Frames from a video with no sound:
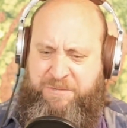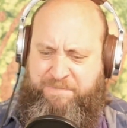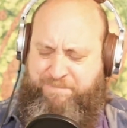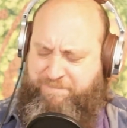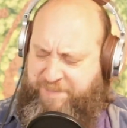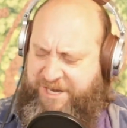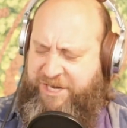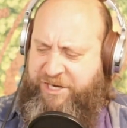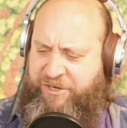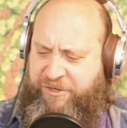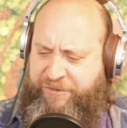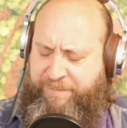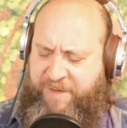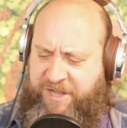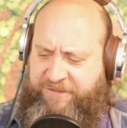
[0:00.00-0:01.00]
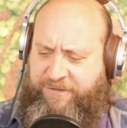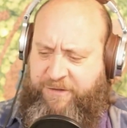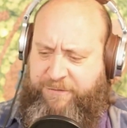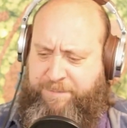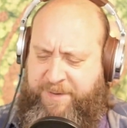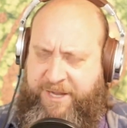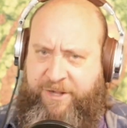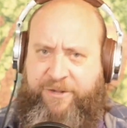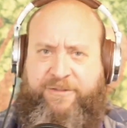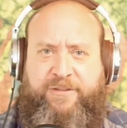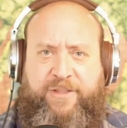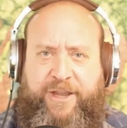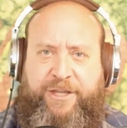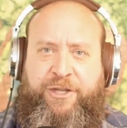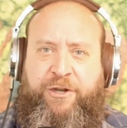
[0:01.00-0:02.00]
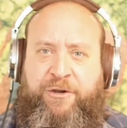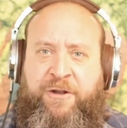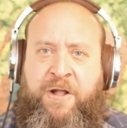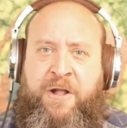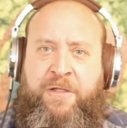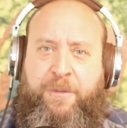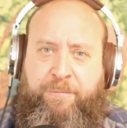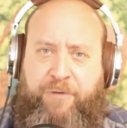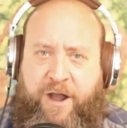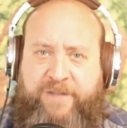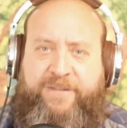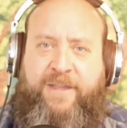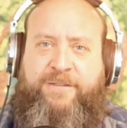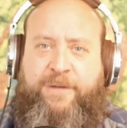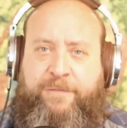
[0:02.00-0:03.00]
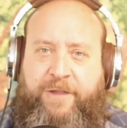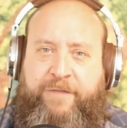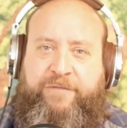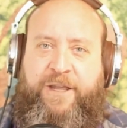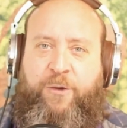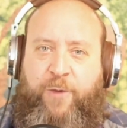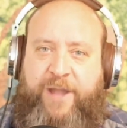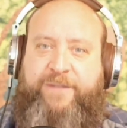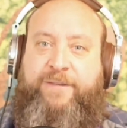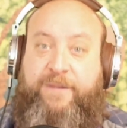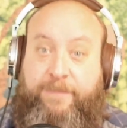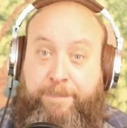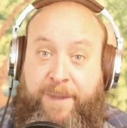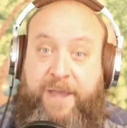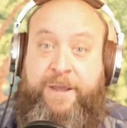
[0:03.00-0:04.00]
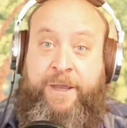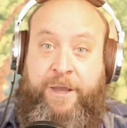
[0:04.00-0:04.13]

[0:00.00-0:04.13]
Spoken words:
build muscles, build. Like the process of lifting weights is picking